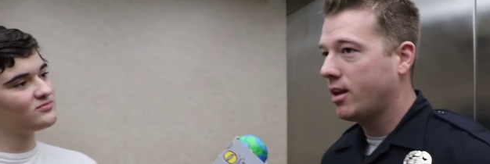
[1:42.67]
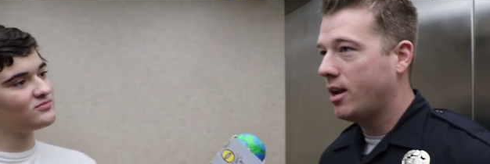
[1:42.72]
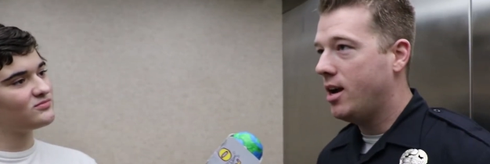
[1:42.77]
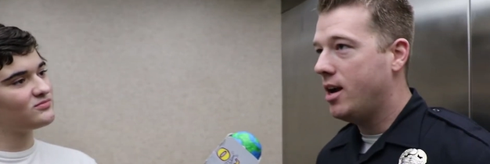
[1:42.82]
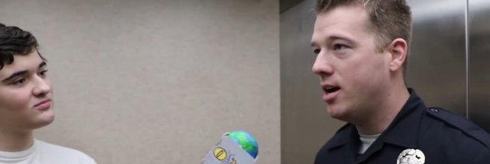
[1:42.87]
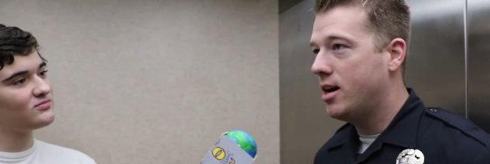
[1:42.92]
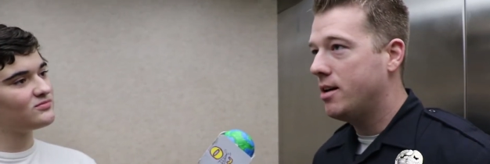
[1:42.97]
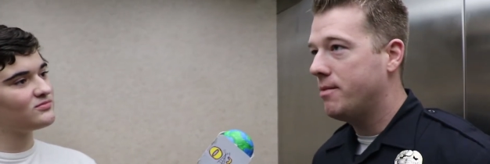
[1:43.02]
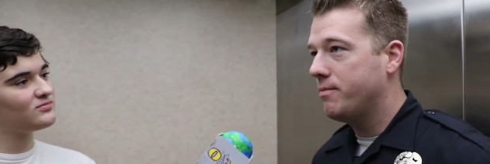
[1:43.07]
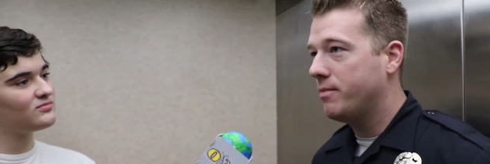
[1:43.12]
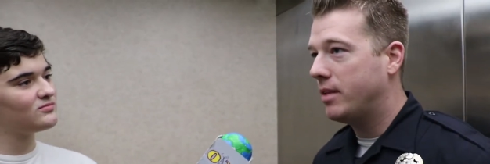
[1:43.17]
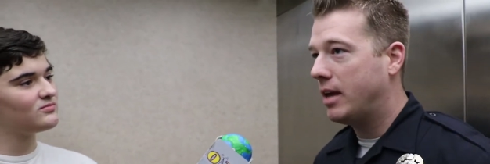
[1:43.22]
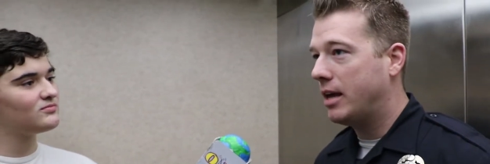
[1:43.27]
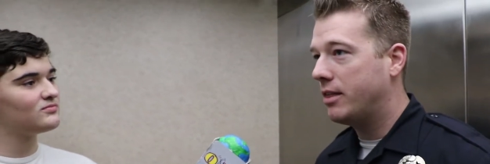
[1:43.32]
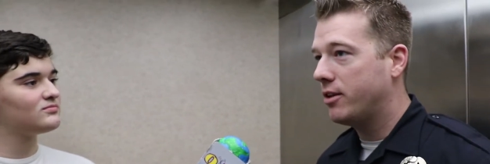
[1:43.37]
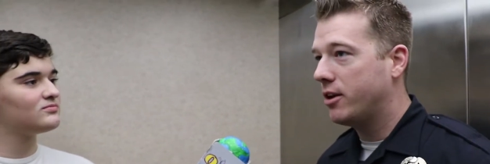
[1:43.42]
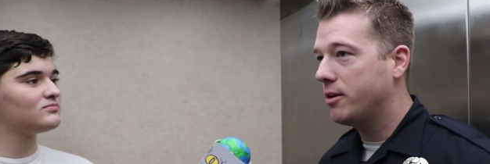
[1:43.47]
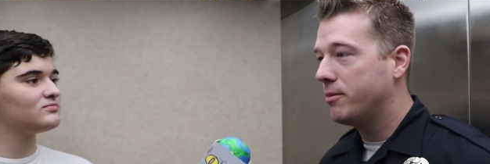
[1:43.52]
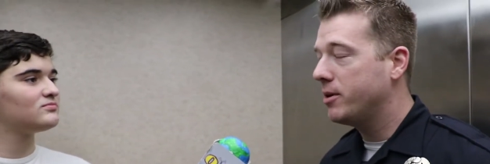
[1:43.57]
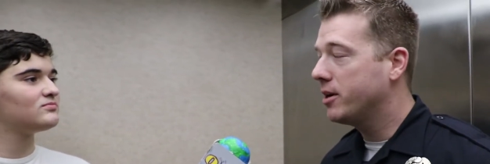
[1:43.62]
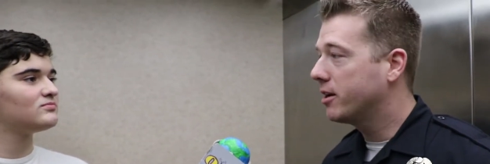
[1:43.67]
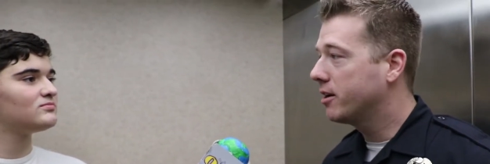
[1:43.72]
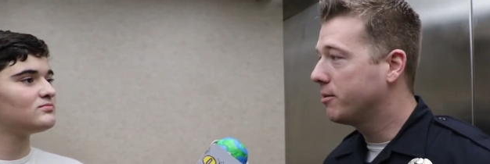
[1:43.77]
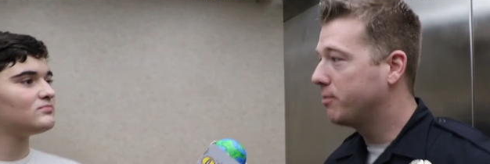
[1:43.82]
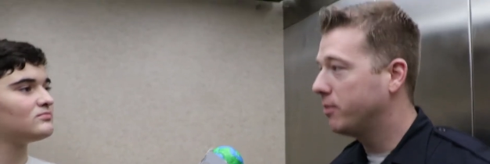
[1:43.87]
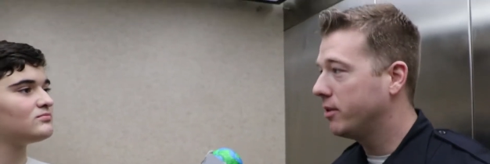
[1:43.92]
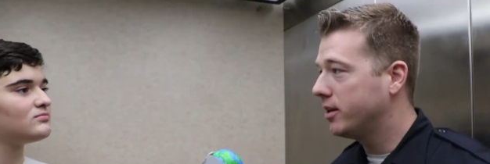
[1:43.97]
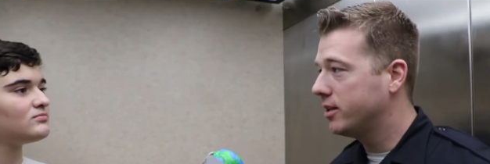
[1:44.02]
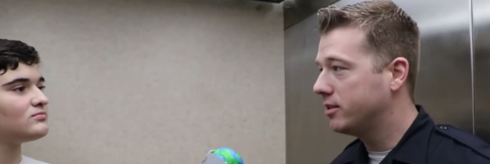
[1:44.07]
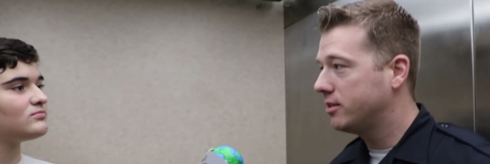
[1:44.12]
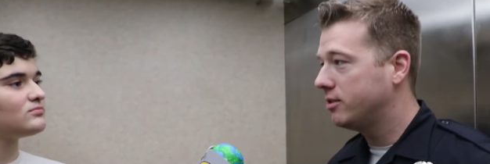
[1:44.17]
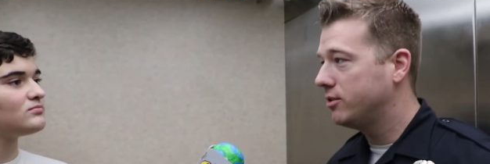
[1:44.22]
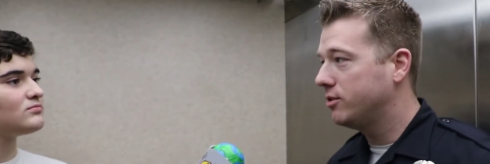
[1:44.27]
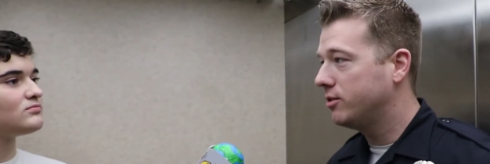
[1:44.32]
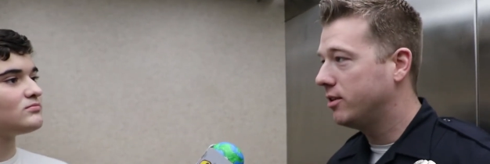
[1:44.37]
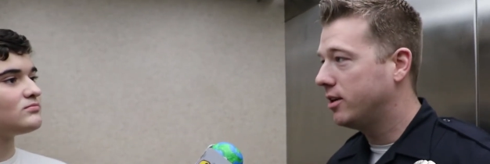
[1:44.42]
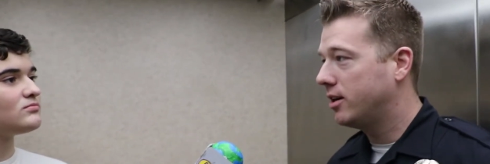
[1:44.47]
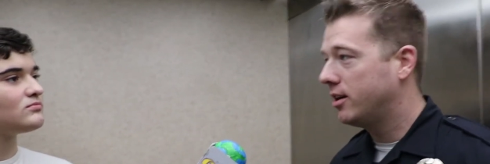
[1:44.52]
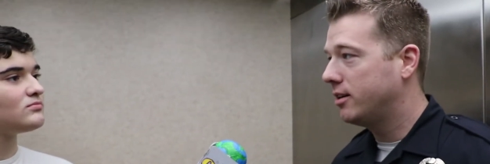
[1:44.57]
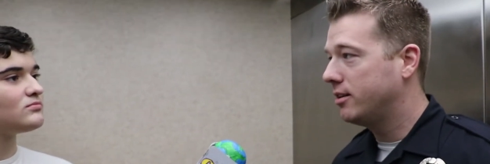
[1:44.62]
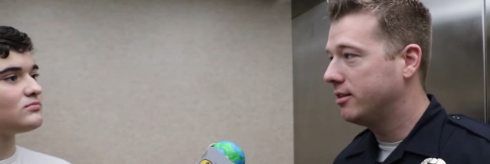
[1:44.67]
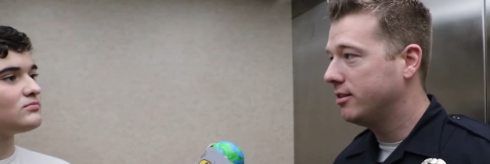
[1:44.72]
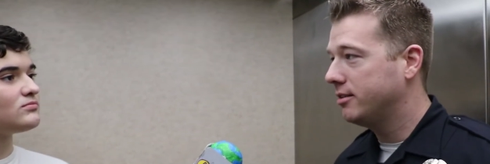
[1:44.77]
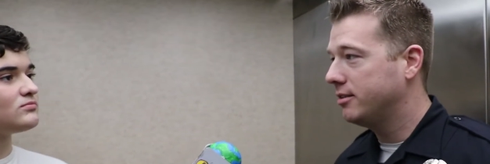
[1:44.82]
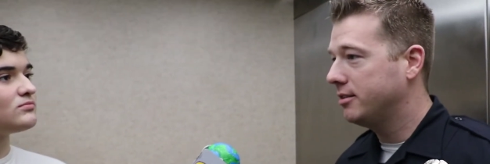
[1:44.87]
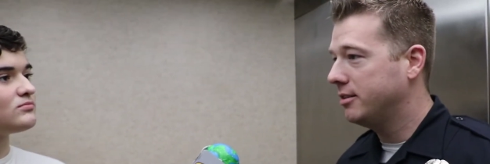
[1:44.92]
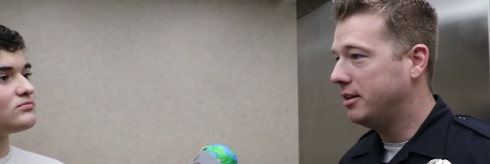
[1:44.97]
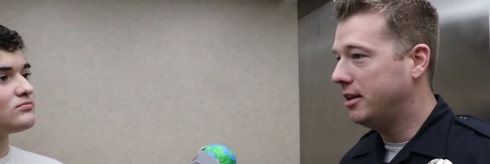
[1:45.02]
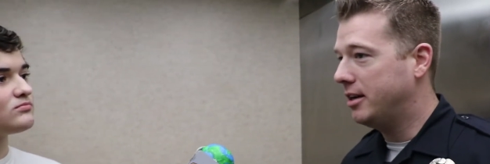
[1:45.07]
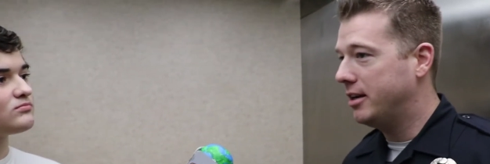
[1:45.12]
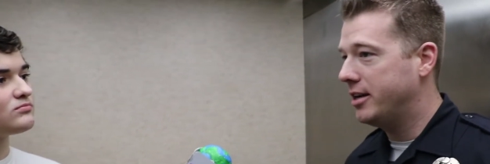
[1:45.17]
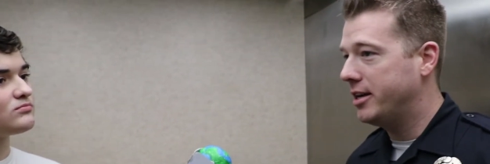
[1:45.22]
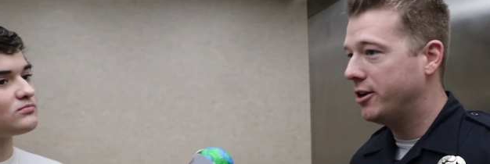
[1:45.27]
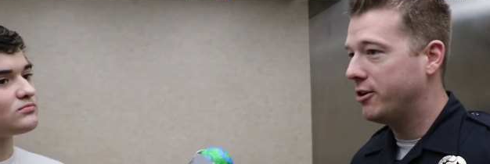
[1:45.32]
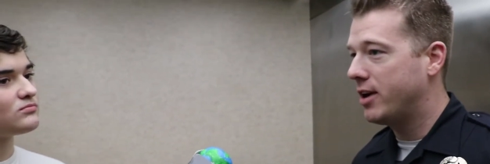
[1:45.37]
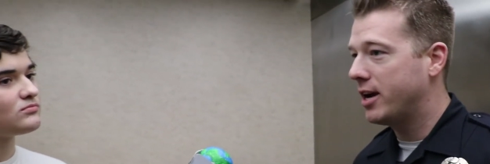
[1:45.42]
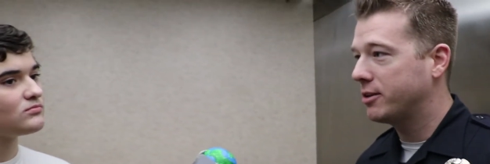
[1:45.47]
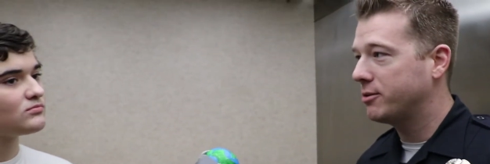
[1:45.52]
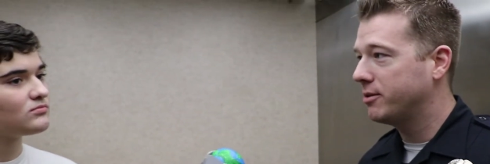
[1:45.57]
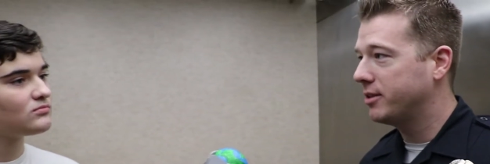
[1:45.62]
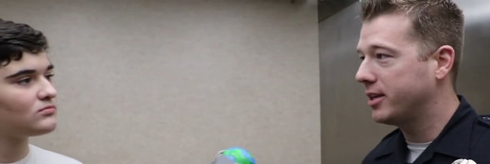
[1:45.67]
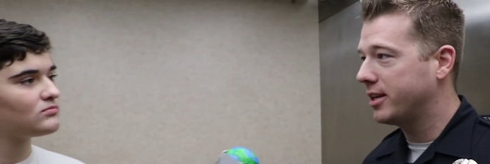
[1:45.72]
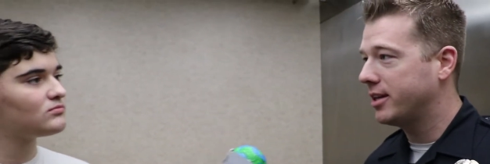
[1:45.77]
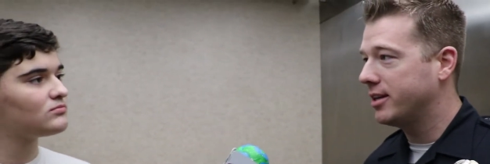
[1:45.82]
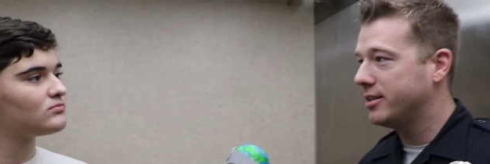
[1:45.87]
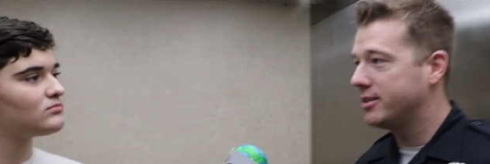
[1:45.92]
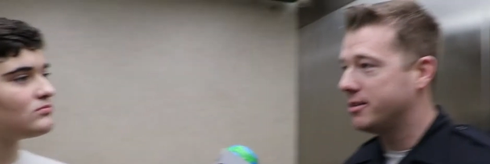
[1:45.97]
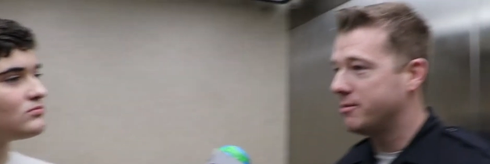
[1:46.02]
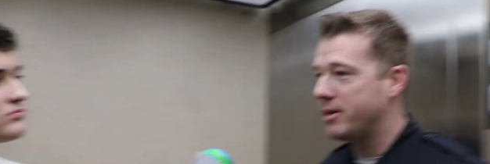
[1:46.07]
Speaker 1: Um, I thought it'd be a good place to uh, uh interact with the kids